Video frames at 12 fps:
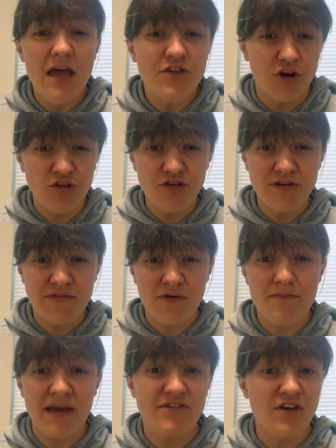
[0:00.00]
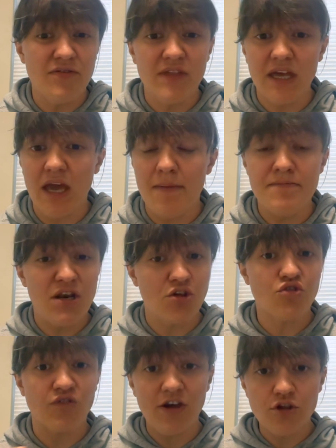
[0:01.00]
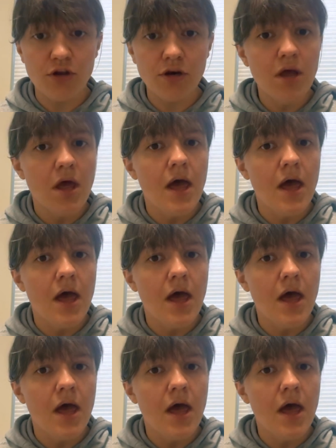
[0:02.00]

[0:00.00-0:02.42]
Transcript: It's also different based on the administration.